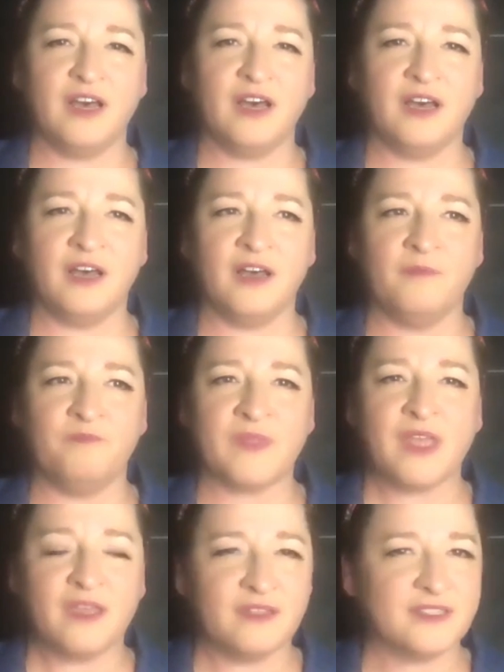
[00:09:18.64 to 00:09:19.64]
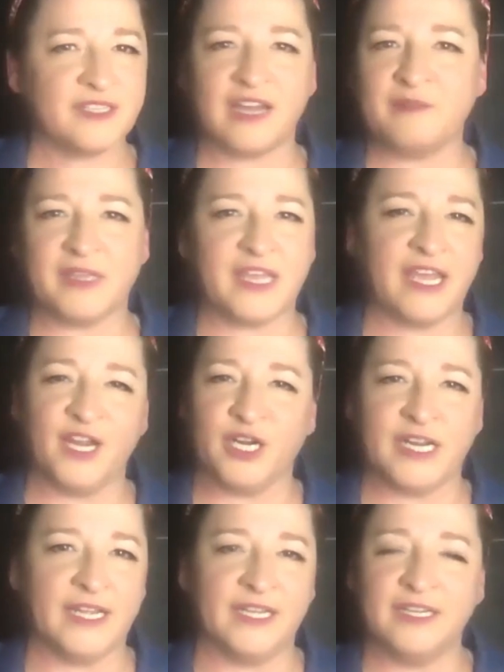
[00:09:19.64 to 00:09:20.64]
it's got to be
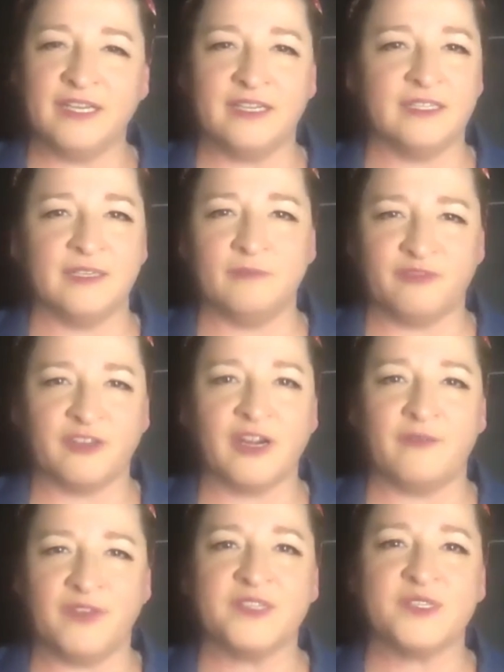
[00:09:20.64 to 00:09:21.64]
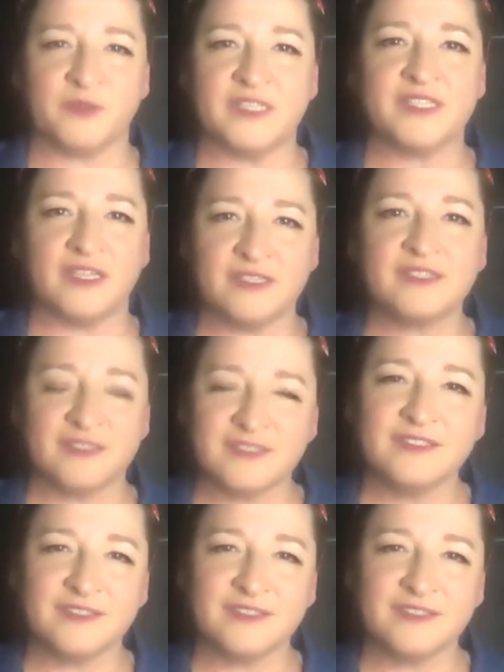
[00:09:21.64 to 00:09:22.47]
Karrie for obvious reasons.